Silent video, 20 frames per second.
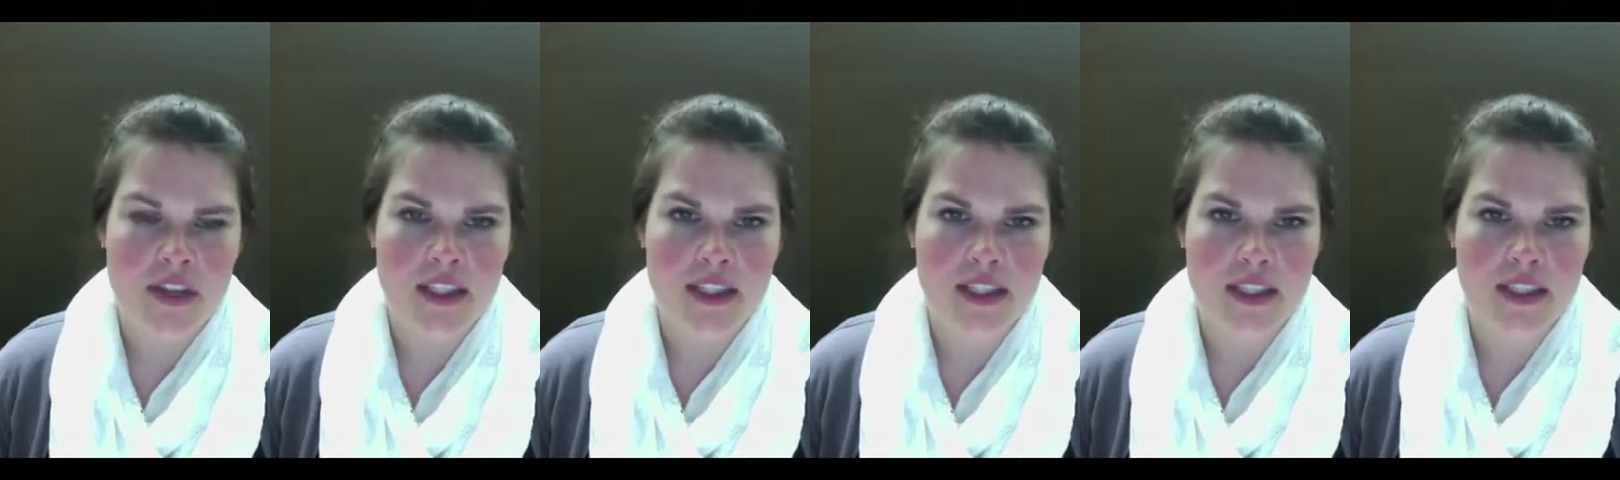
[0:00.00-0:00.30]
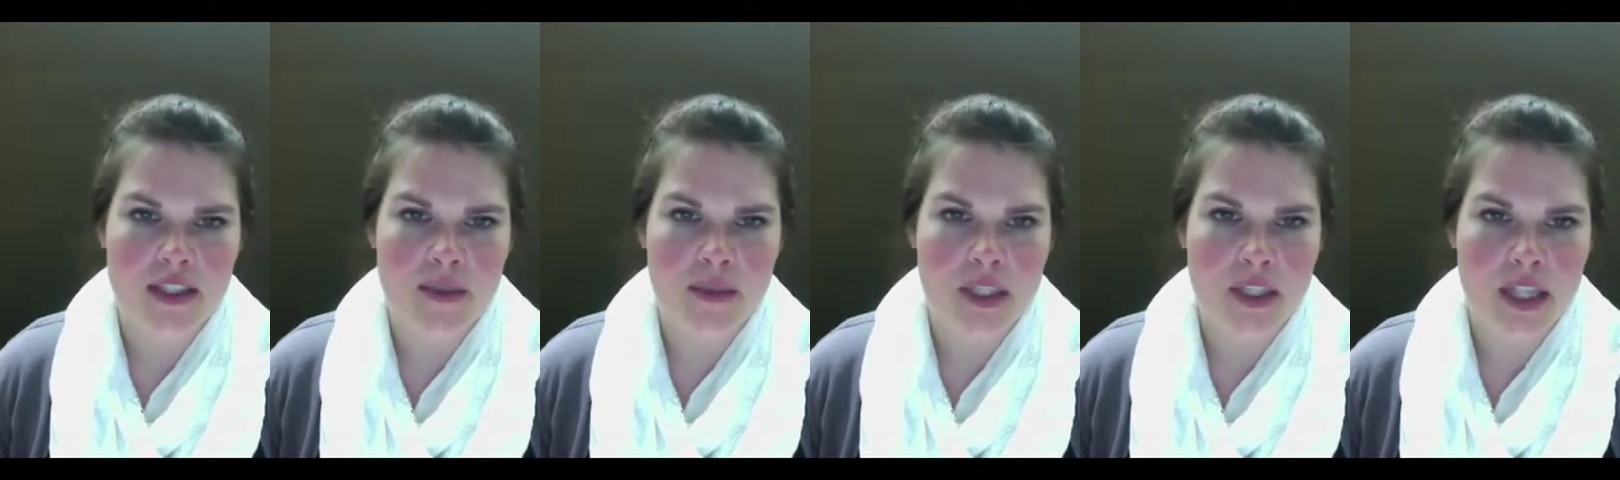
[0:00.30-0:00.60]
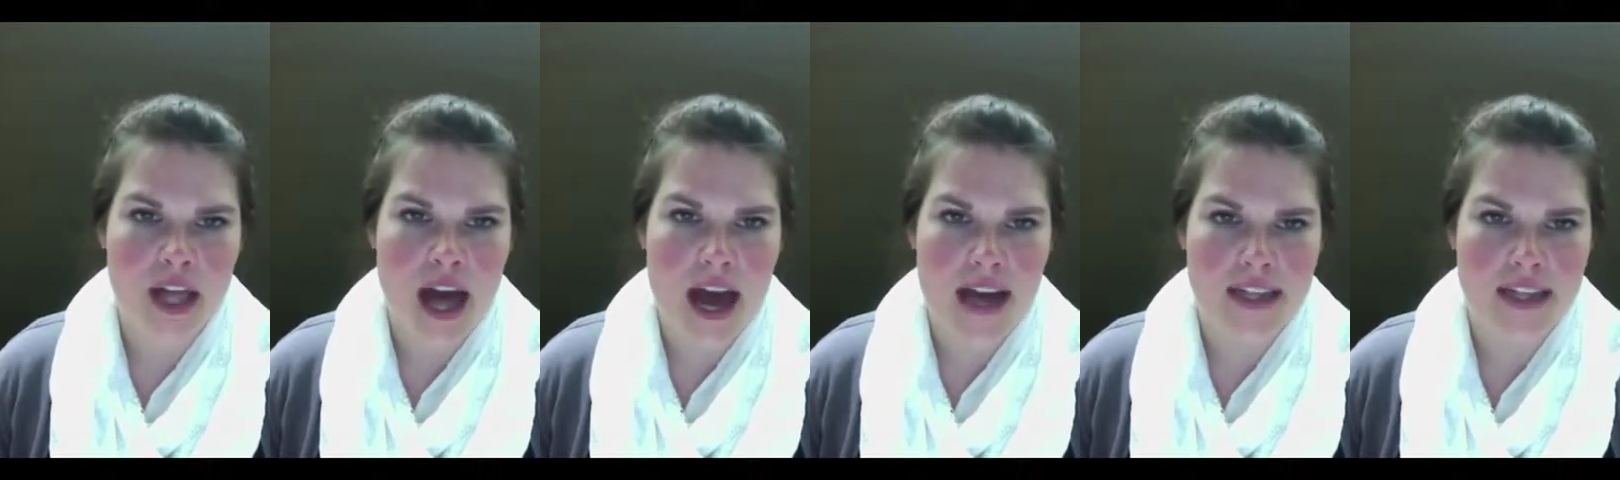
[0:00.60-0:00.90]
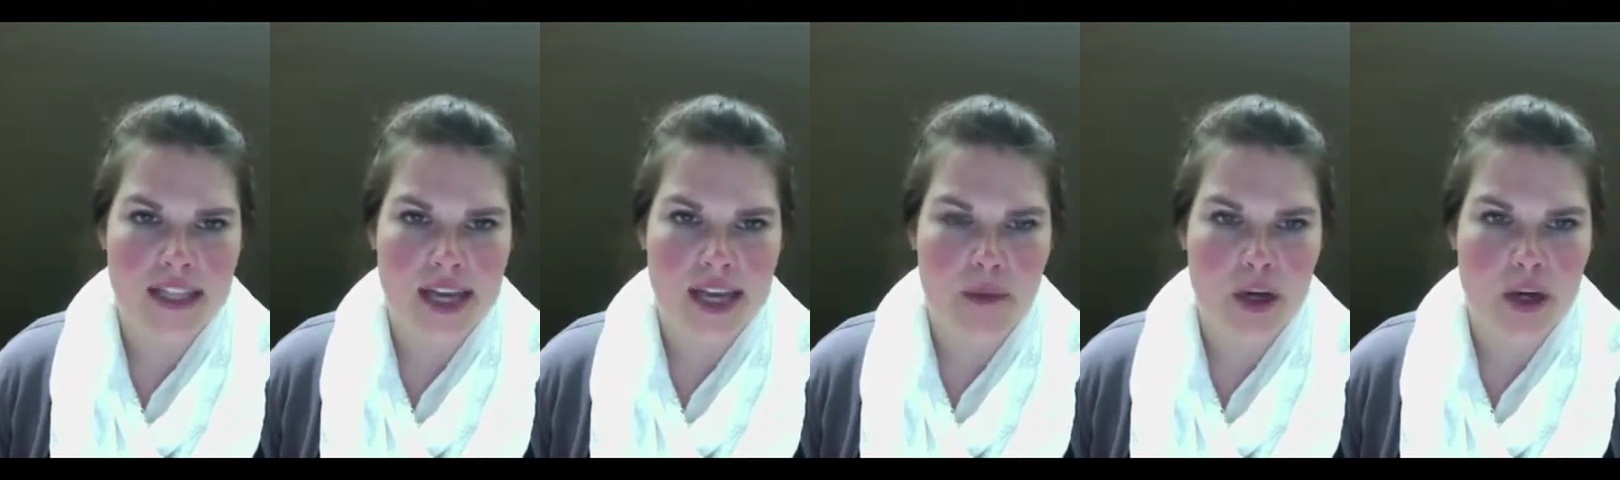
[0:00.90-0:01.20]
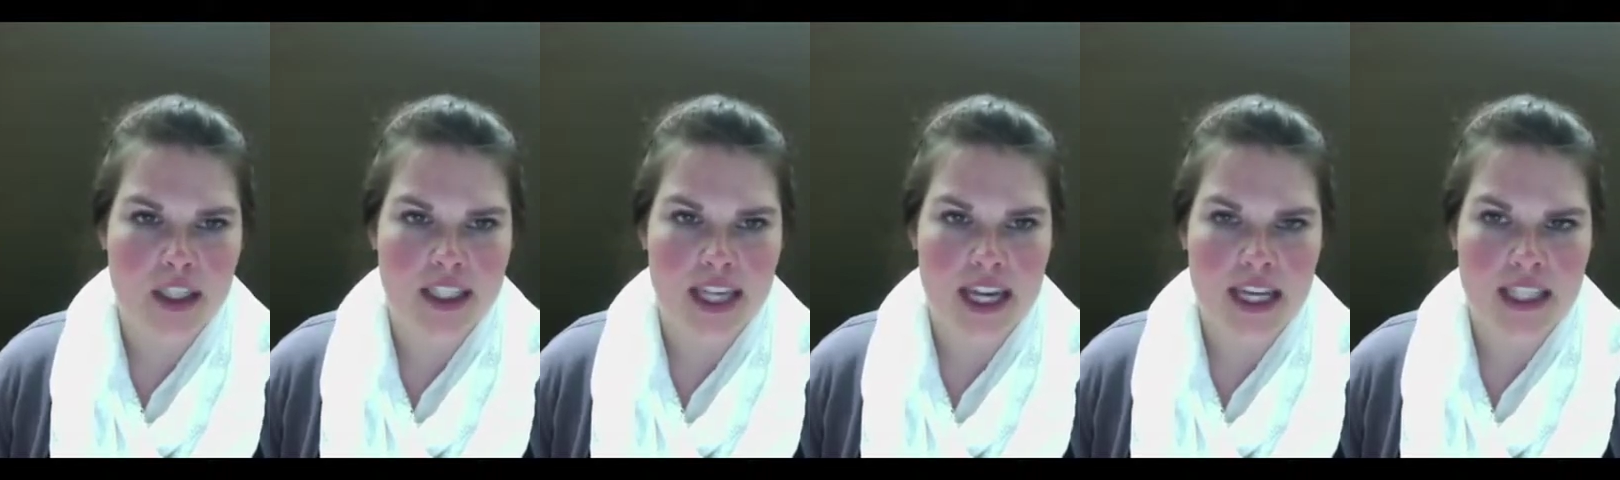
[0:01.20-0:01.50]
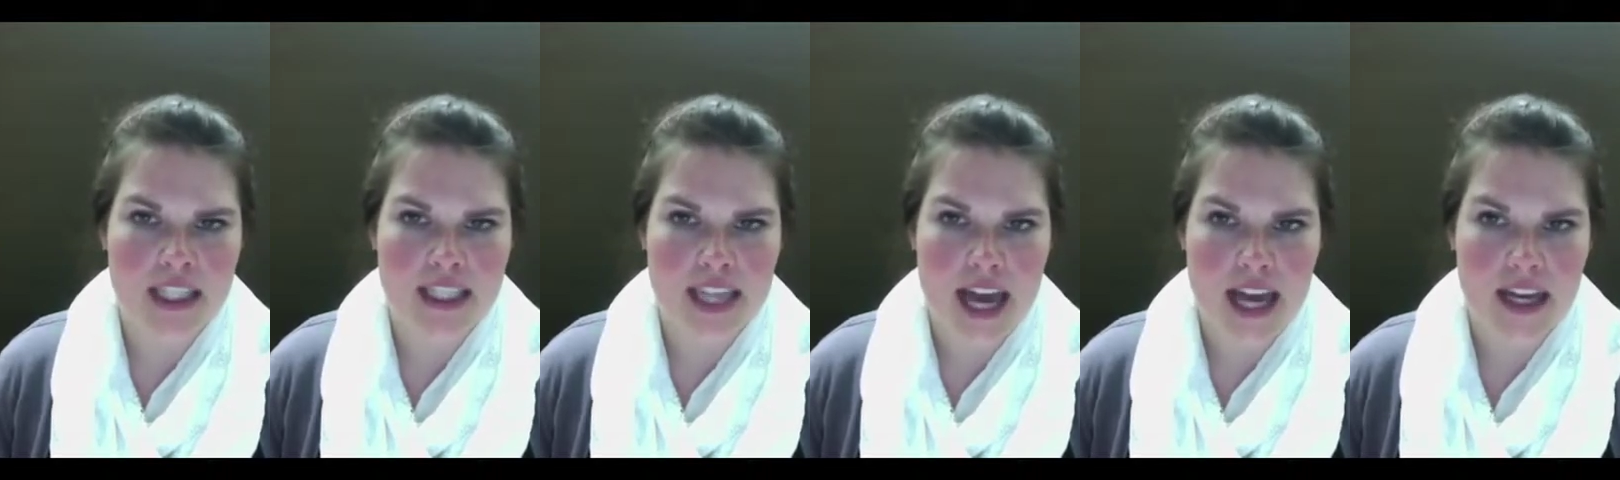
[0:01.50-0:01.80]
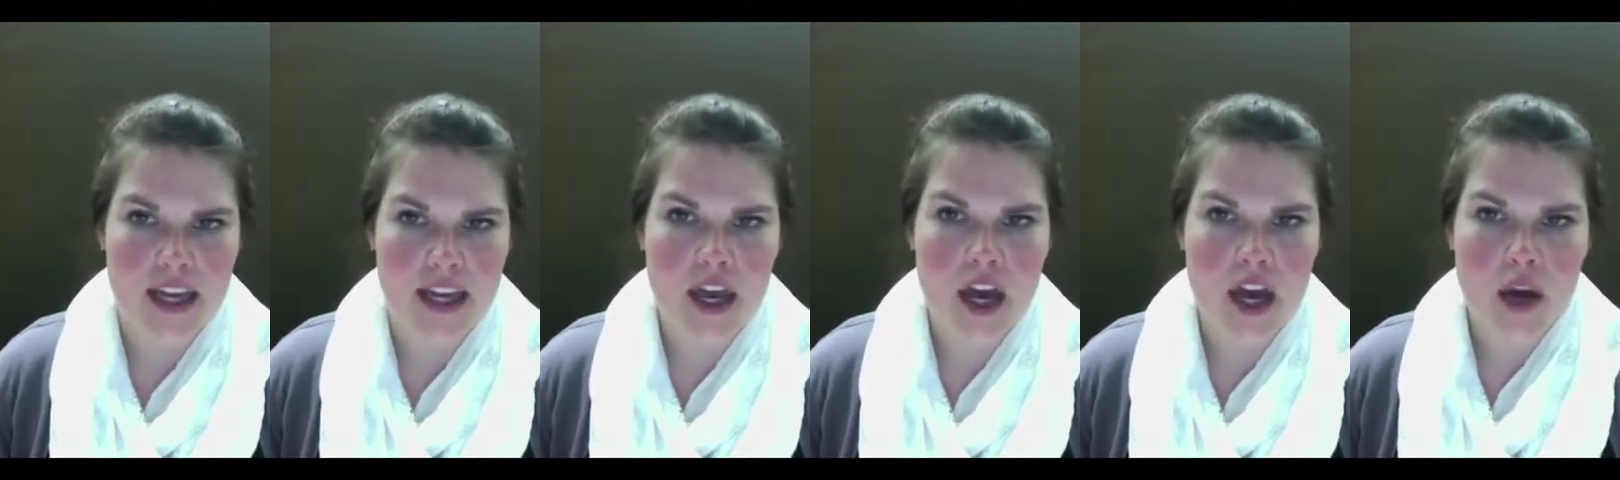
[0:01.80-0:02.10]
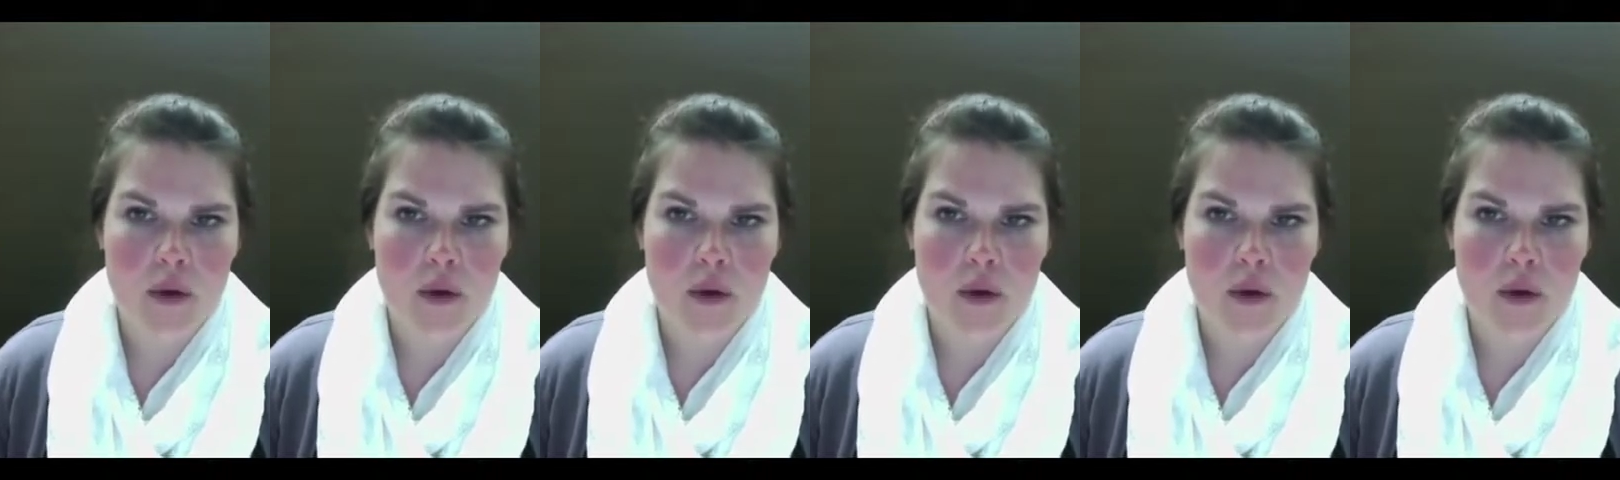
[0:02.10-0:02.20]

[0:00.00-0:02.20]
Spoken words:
Systems class at Montana Tech,